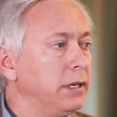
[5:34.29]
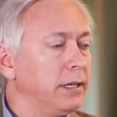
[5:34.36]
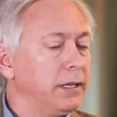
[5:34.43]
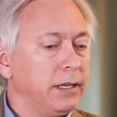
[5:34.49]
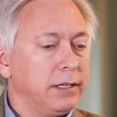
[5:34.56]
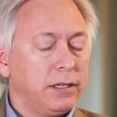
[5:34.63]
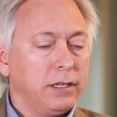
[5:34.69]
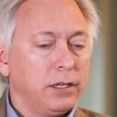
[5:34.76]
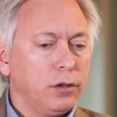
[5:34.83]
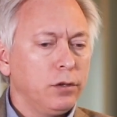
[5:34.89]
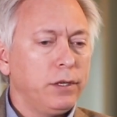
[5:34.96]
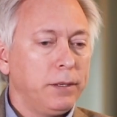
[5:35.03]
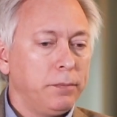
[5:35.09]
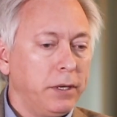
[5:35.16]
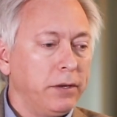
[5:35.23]
and that
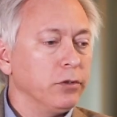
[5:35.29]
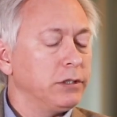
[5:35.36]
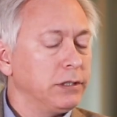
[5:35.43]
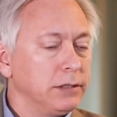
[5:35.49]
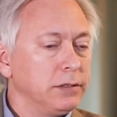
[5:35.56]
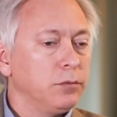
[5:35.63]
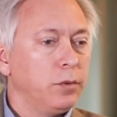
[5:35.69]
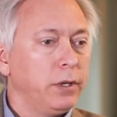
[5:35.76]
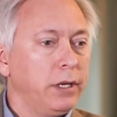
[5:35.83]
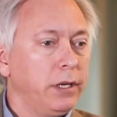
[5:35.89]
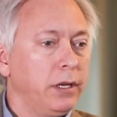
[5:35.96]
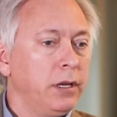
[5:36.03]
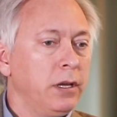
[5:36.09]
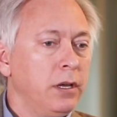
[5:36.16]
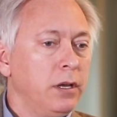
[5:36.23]
including Beaverton.
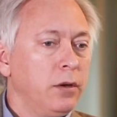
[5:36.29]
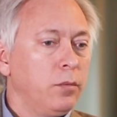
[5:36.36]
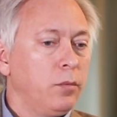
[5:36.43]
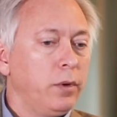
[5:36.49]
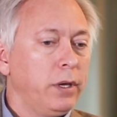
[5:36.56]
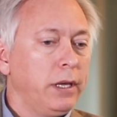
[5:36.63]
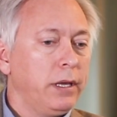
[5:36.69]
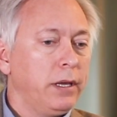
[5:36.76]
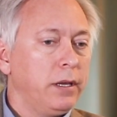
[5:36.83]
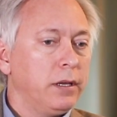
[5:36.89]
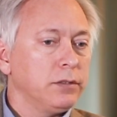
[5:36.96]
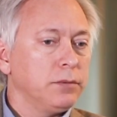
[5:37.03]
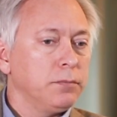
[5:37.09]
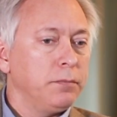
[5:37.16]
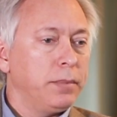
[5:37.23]
We
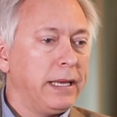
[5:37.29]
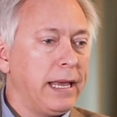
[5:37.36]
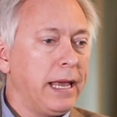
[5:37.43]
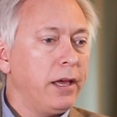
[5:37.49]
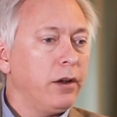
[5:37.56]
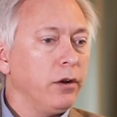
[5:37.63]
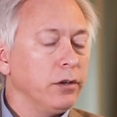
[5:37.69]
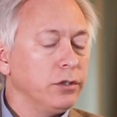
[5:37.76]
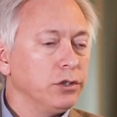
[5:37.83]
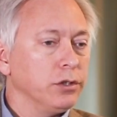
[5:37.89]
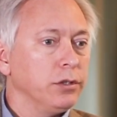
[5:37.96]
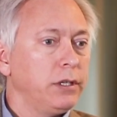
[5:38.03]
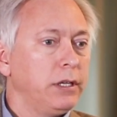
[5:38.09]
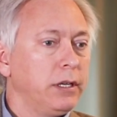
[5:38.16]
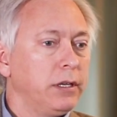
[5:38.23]
began our
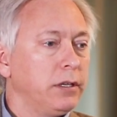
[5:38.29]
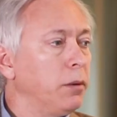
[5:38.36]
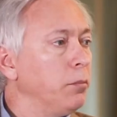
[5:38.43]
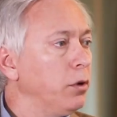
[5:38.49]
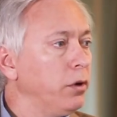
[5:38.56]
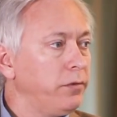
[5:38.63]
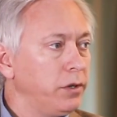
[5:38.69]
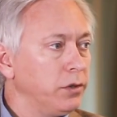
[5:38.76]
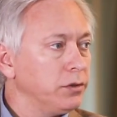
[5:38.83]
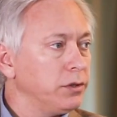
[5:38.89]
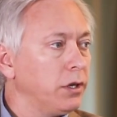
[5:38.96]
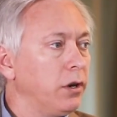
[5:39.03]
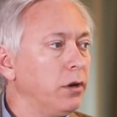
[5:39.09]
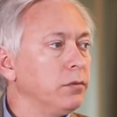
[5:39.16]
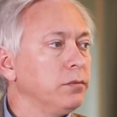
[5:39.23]
journey a number of years
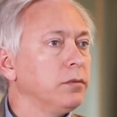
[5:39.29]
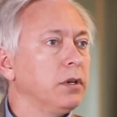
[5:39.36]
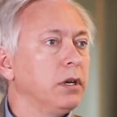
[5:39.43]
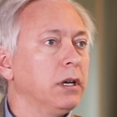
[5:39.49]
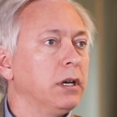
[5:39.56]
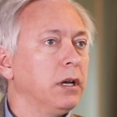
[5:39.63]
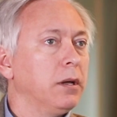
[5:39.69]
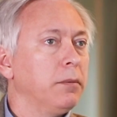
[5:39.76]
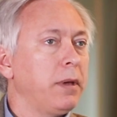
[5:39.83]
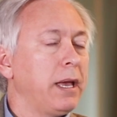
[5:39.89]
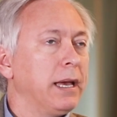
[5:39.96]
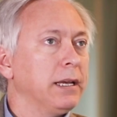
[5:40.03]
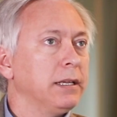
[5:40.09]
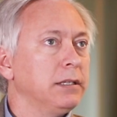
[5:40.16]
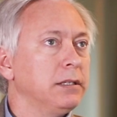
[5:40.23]
ago,
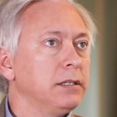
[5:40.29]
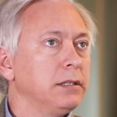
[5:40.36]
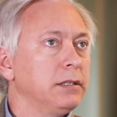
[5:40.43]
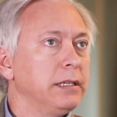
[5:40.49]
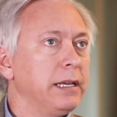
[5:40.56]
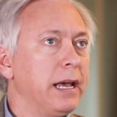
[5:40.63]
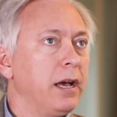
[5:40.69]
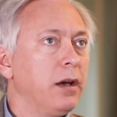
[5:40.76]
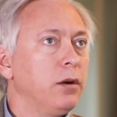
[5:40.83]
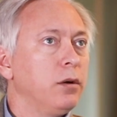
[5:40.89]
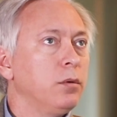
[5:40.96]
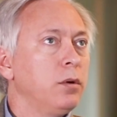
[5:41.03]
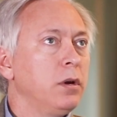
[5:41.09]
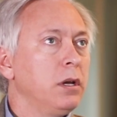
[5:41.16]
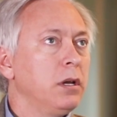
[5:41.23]
and
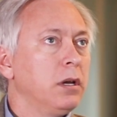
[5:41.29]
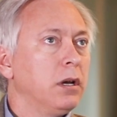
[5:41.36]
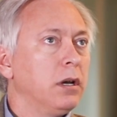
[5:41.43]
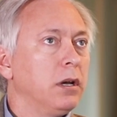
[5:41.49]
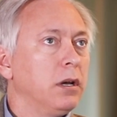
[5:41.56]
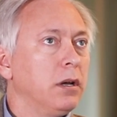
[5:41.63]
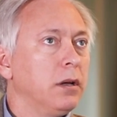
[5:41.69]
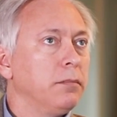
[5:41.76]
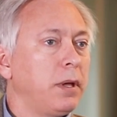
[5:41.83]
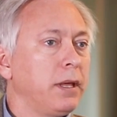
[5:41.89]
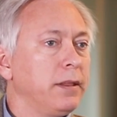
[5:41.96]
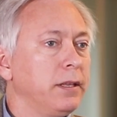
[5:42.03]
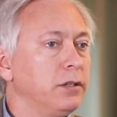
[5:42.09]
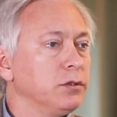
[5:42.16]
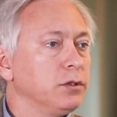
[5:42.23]
now I
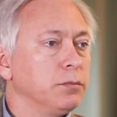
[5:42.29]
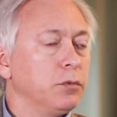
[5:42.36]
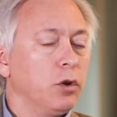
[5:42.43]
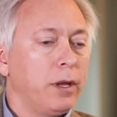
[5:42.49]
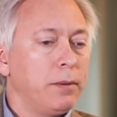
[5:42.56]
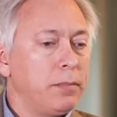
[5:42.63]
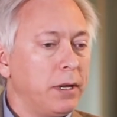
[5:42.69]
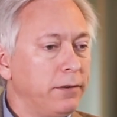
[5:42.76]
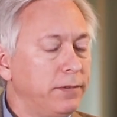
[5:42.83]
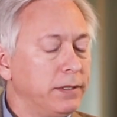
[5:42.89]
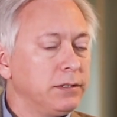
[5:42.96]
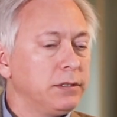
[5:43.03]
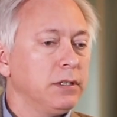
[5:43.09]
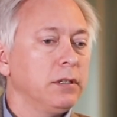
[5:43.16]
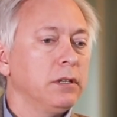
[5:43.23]
think there's some great
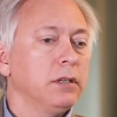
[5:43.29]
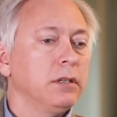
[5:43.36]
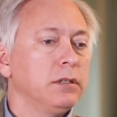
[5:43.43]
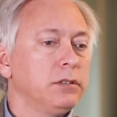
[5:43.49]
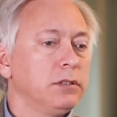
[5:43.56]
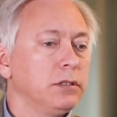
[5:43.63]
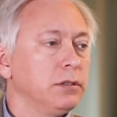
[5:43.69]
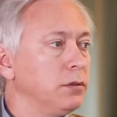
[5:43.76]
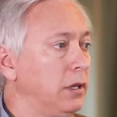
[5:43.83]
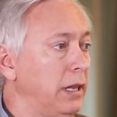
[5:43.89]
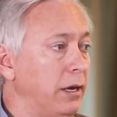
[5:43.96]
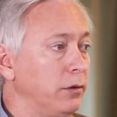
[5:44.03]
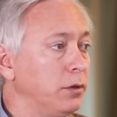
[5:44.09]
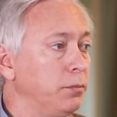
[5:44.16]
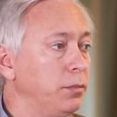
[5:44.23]
benefits to
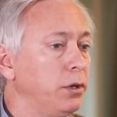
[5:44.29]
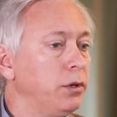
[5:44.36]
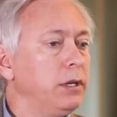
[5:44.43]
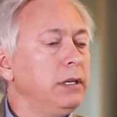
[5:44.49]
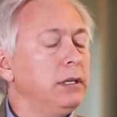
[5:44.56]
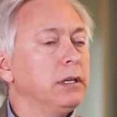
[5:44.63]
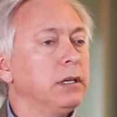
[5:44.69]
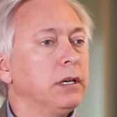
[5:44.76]
cloud computing,